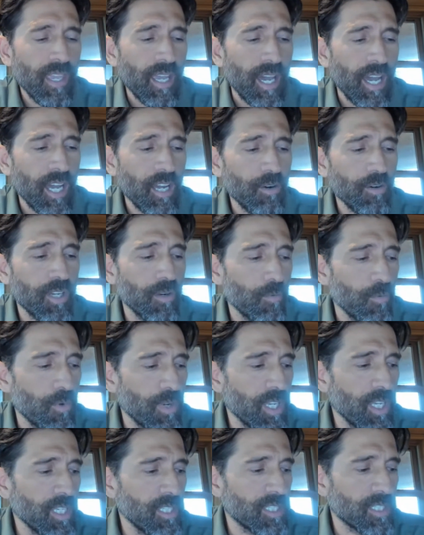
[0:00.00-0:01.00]
how
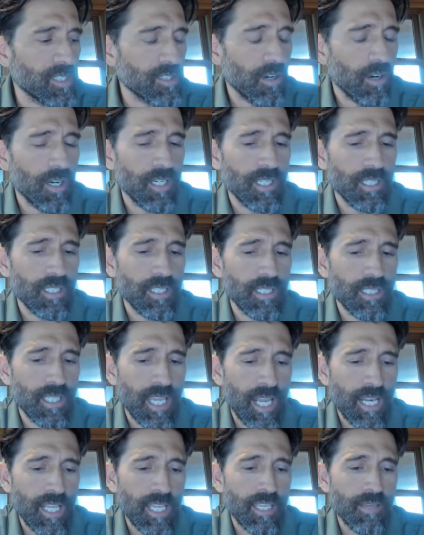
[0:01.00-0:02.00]
can we start
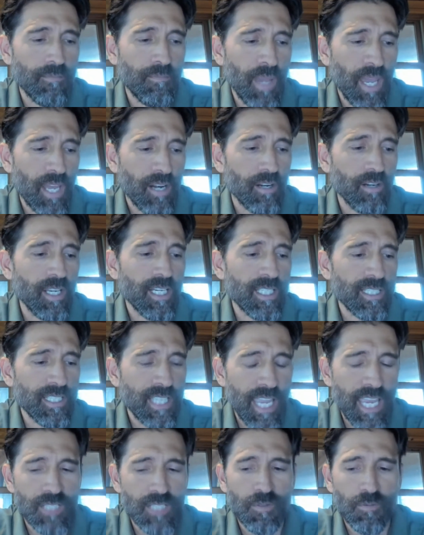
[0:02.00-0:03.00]
getting better
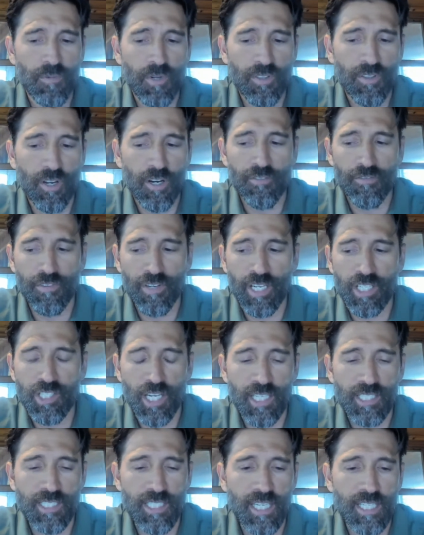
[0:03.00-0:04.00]
engagement with our
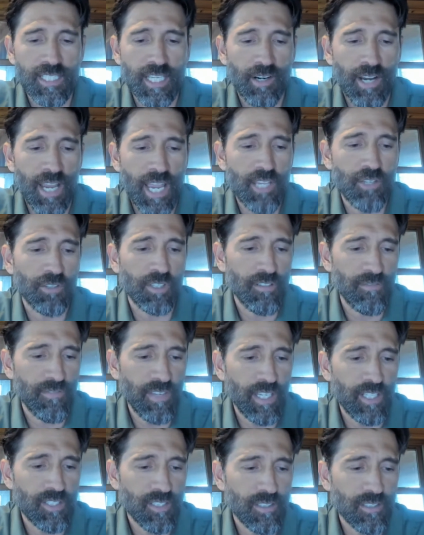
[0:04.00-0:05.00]
franchisees at our annual
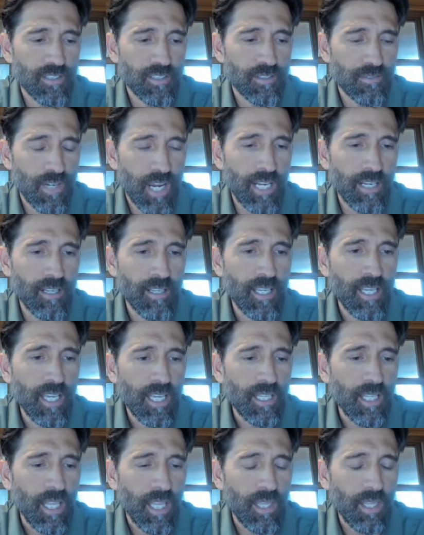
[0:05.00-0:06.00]
conventions, right?
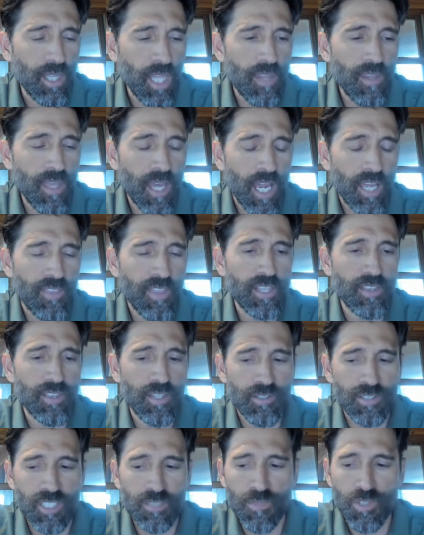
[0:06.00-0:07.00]
And I think
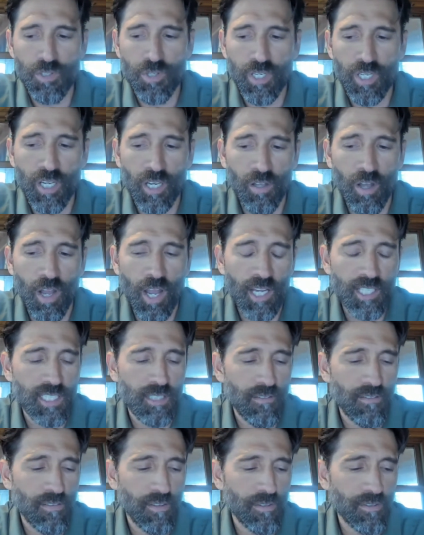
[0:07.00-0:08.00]
you can unlock
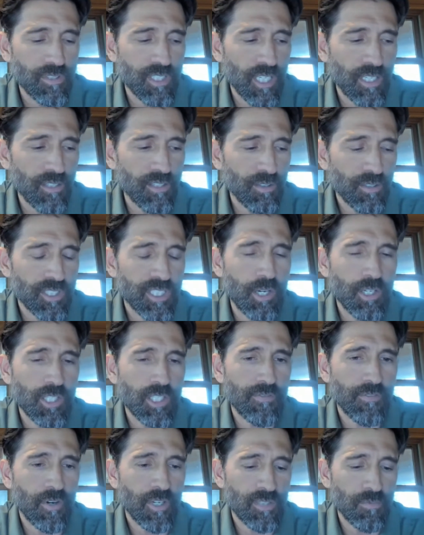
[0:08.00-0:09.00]
some of those
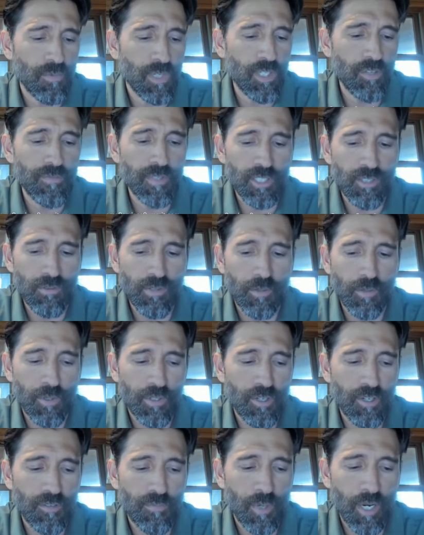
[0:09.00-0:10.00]
secrets for us and what you've been doing
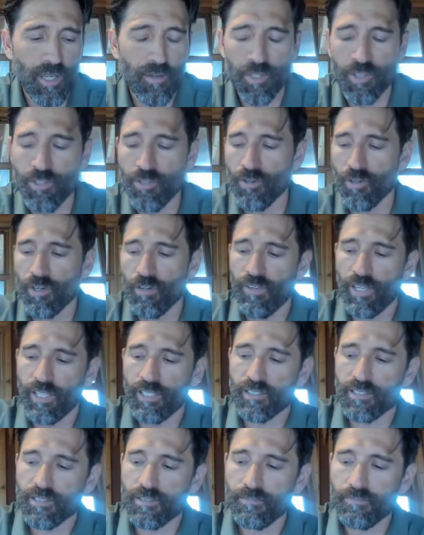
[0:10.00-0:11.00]
with your
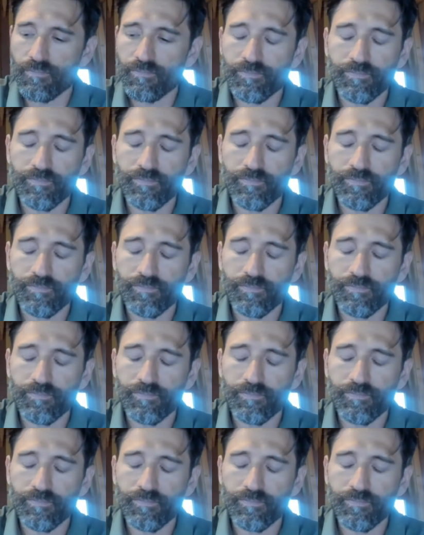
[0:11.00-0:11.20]
events.